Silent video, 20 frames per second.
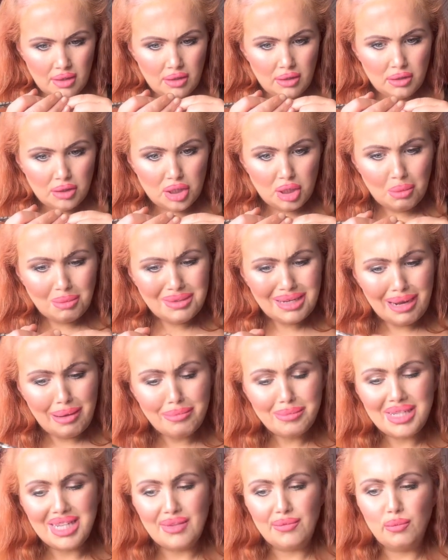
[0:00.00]

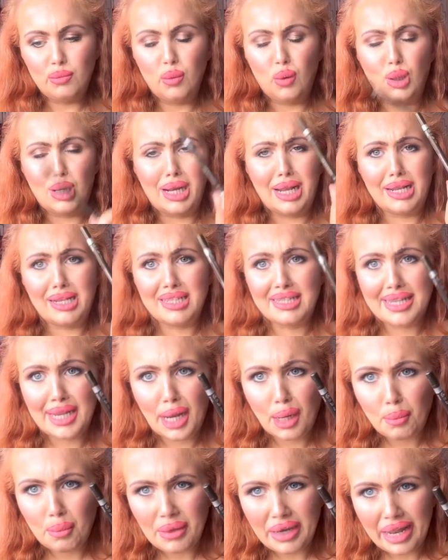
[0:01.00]
Sometimes I even wore that
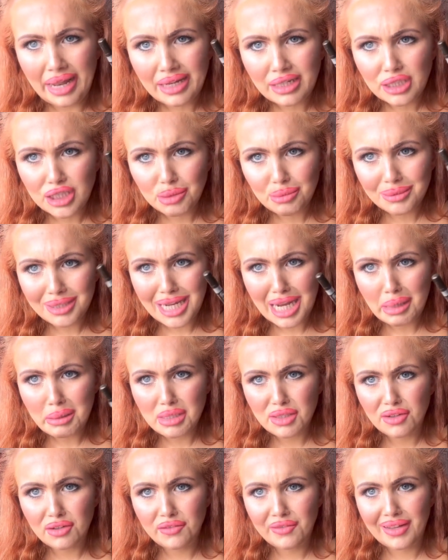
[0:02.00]
instead of black.
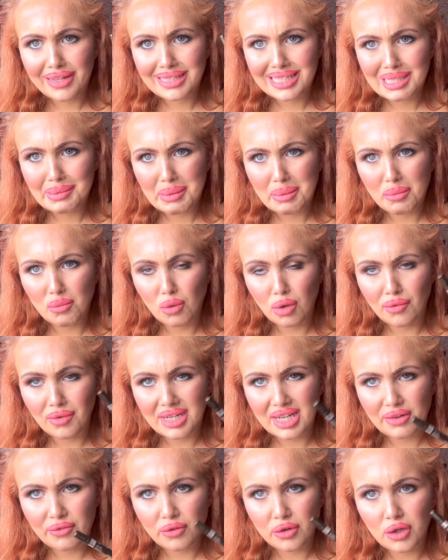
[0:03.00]
Sometimes I fancy a bit more of a
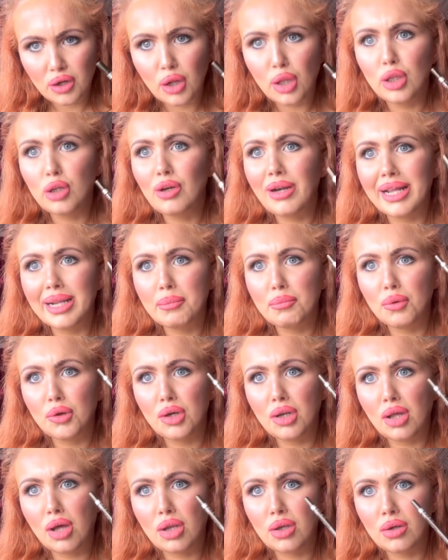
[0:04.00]
different colour, like
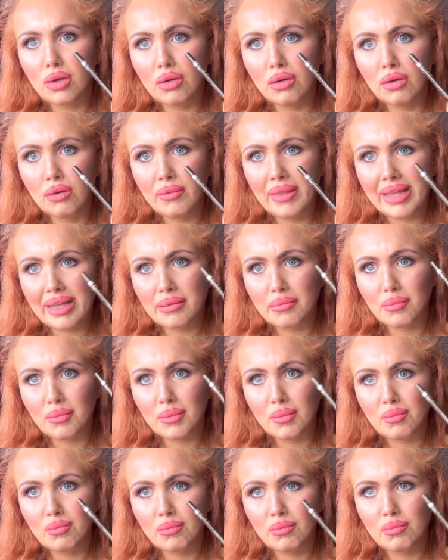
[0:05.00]
putting it under like
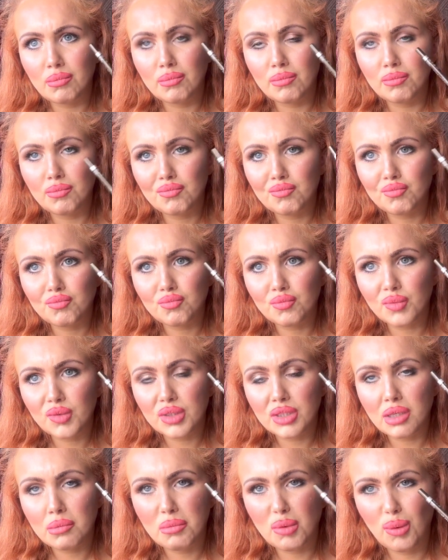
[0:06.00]

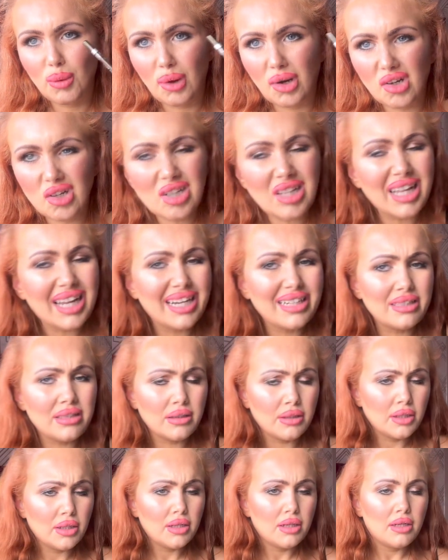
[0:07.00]
my waterline
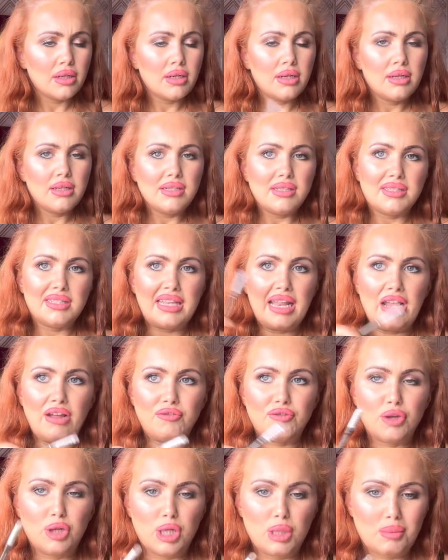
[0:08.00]
instead
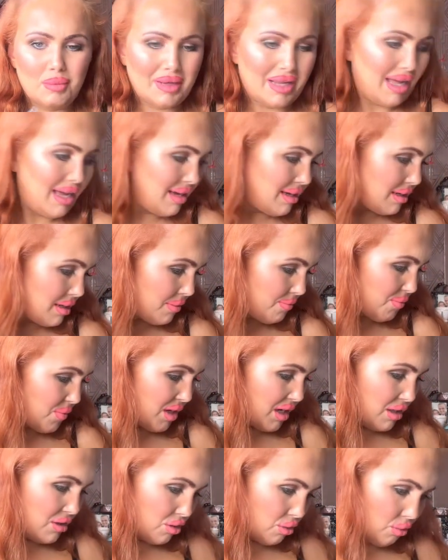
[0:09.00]
of doing the black.
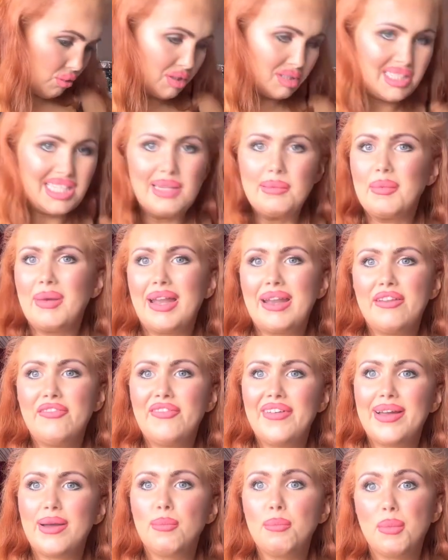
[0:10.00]
And it's all the same kind of
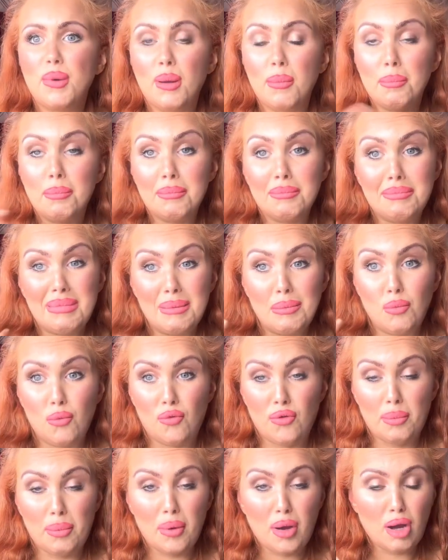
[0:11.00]
thing, but a bit more
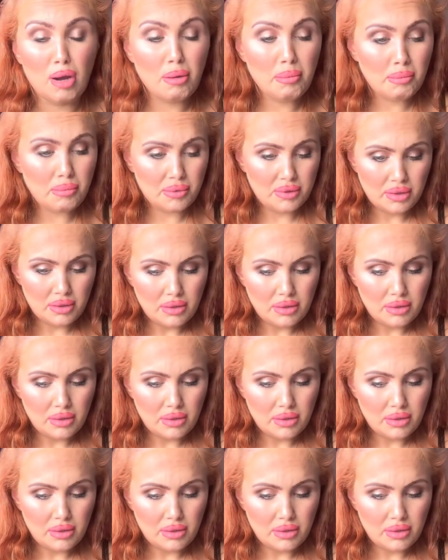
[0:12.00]
of a pop.